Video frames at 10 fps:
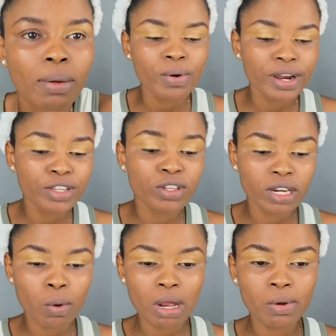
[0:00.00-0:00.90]
All right, so
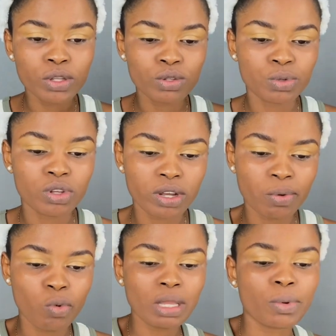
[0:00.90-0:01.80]
now what I'm going to
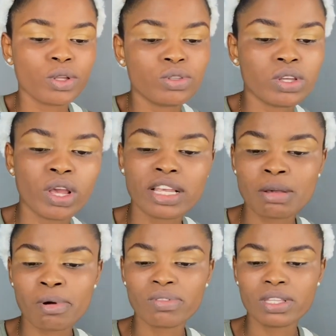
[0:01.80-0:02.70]
tell you guys
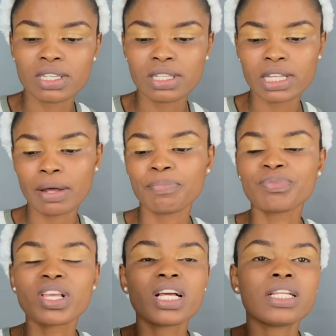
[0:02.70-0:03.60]
about this is that
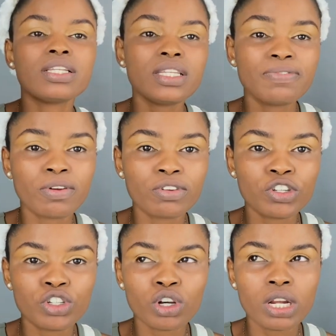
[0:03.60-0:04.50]
this
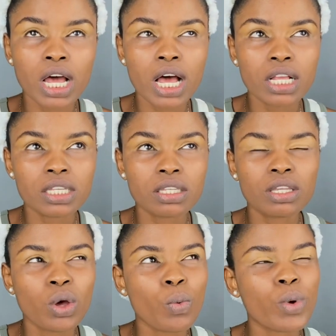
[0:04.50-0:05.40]
foundation
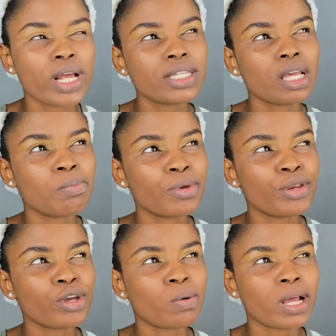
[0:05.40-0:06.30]
has, would I say
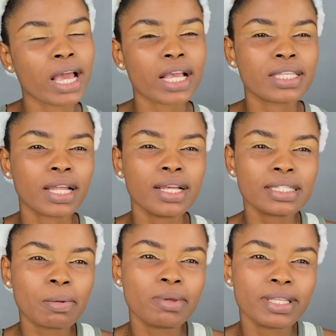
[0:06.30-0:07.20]
medium, like it's
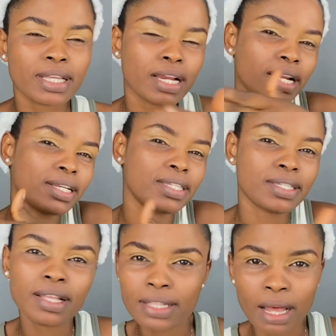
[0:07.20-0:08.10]
at the
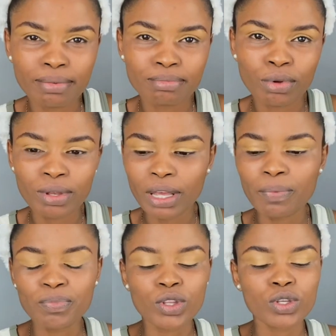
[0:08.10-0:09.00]
center.
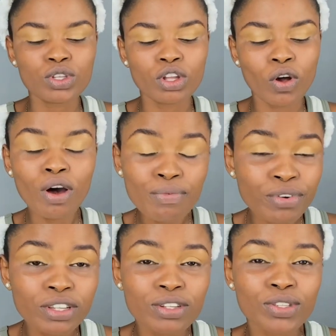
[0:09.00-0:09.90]
Okay, so the
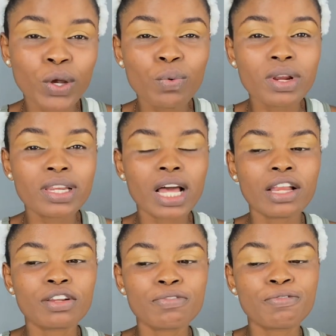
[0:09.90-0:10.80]
coverage is not really
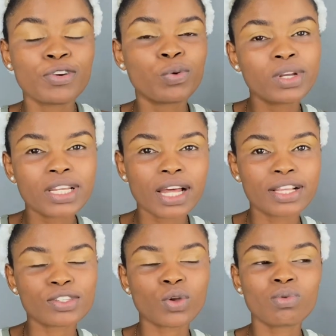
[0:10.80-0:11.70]
that fluid
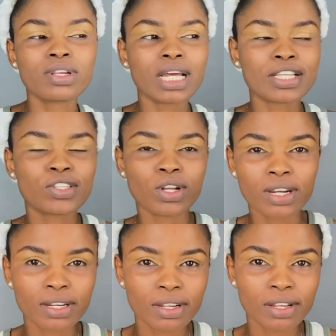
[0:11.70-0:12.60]
and it's not really that solid.